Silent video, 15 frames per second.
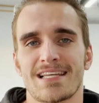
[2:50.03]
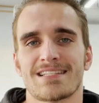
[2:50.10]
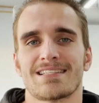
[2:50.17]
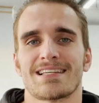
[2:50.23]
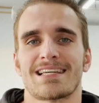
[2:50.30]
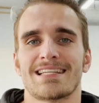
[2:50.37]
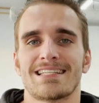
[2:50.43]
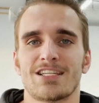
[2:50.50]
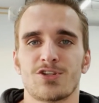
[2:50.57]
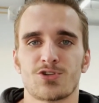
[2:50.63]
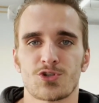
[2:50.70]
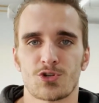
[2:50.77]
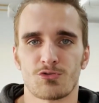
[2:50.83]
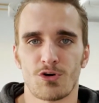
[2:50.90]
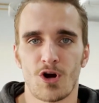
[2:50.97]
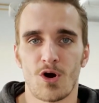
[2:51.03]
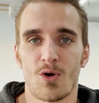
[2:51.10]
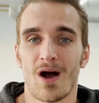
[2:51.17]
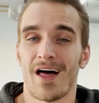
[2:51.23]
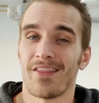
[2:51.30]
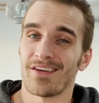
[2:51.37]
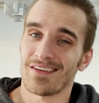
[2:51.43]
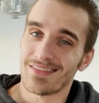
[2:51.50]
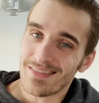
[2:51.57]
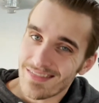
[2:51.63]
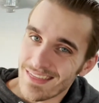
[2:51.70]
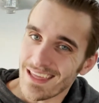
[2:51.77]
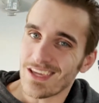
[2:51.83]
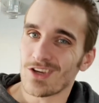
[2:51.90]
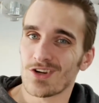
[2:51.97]
continues to grow, I
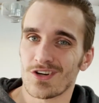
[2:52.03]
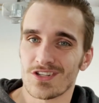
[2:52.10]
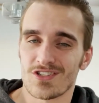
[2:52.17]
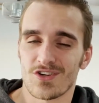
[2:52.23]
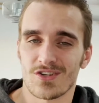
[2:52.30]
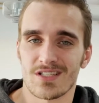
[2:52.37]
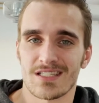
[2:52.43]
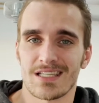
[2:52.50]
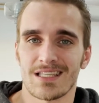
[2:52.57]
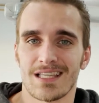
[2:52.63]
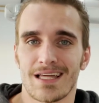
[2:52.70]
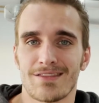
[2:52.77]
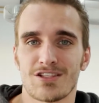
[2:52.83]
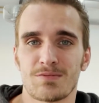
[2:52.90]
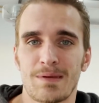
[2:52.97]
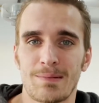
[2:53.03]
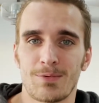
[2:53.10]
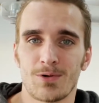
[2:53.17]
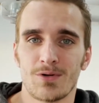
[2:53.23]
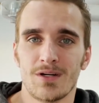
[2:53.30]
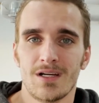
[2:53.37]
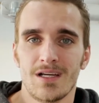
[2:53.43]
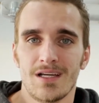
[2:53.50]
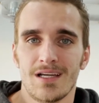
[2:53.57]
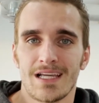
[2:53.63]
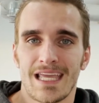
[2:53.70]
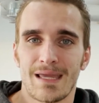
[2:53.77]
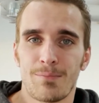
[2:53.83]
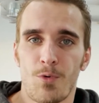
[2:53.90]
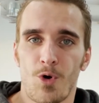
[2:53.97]
think you're going to start to see a lot of these people
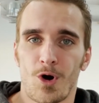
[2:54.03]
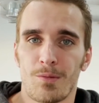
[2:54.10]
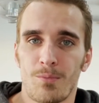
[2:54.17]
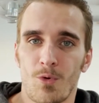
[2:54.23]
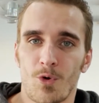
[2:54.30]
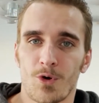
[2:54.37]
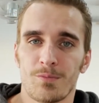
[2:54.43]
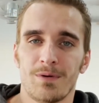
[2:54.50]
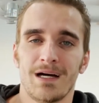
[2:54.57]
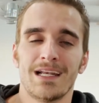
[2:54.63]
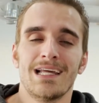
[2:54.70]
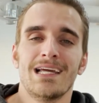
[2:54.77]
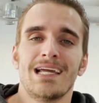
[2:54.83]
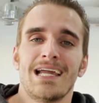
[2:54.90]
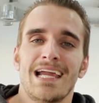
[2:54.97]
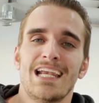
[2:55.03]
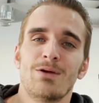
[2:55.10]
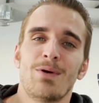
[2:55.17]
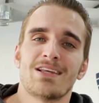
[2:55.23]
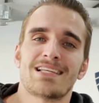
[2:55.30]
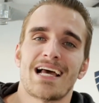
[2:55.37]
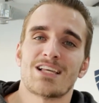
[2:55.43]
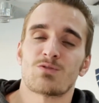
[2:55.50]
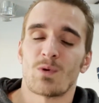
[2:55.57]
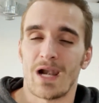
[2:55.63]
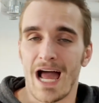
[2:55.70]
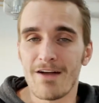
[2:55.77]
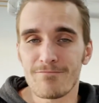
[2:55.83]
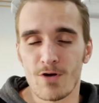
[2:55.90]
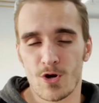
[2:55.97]
get more on board. But anyways, guys, what
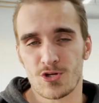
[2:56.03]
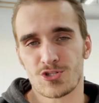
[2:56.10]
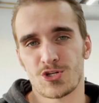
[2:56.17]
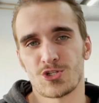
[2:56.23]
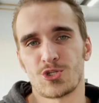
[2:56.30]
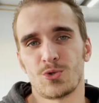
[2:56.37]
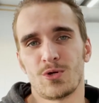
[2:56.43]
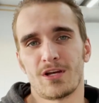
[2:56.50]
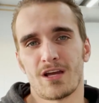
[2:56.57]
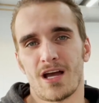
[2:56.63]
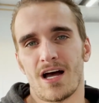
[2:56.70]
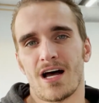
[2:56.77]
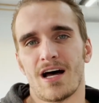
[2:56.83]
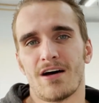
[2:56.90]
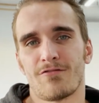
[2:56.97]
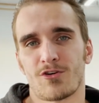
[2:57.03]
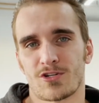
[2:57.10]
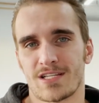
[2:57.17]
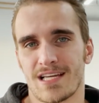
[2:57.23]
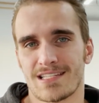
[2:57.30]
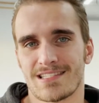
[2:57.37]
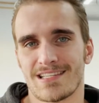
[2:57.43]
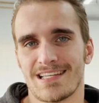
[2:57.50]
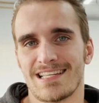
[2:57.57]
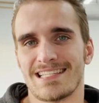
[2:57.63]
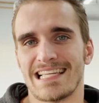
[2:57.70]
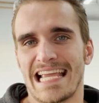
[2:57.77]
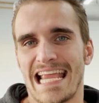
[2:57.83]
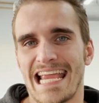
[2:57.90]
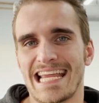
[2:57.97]
I'm focused on doing for Tesla is
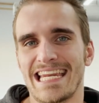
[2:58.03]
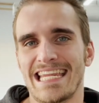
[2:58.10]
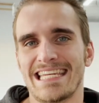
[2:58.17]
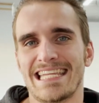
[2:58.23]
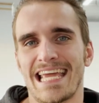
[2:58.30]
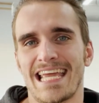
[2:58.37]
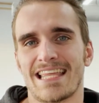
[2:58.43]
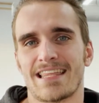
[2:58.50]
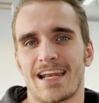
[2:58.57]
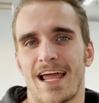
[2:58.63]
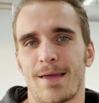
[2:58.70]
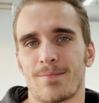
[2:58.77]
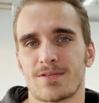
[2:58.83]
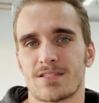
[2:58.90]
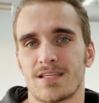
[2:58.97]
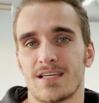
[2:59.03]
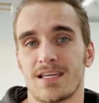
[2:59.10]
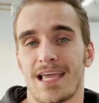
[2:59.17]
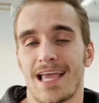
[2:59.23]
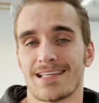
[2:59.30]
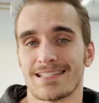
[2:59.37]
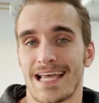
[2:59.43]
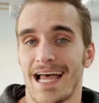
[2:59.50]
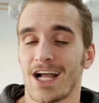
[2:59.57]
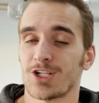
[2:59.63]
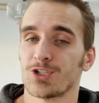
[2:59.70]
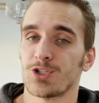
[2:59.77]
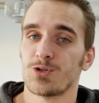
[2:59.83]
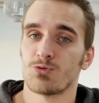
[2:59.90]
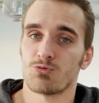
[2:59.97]
that any day that I am seeing as
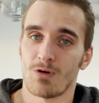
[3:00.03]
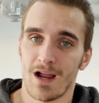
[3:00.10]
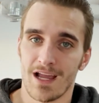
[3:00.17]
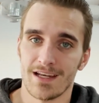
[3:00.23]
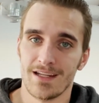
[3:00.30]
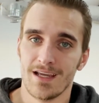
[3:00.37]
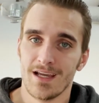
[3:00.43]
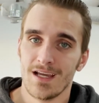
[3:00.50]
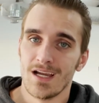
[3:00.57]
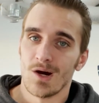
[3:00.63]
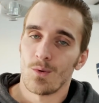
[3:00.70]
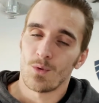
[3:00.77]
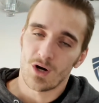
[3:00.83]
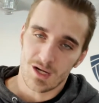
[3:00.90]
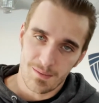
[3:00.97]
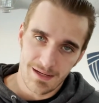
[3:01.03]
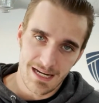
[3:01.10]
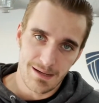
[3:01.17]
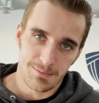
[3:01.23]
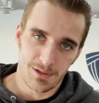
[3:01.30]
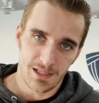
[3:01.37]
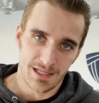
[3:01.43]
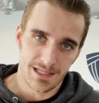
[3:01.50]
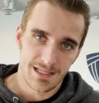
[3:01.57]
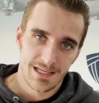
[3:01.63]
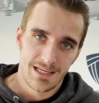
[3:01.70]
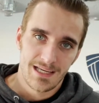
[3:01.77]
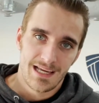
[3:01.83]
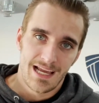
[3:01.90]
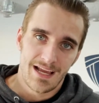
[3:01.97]
actually red, we're going to be nibbling.
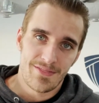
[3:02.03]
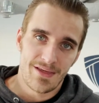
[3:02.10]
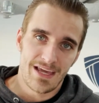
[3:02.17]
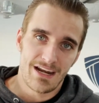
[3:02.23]
And then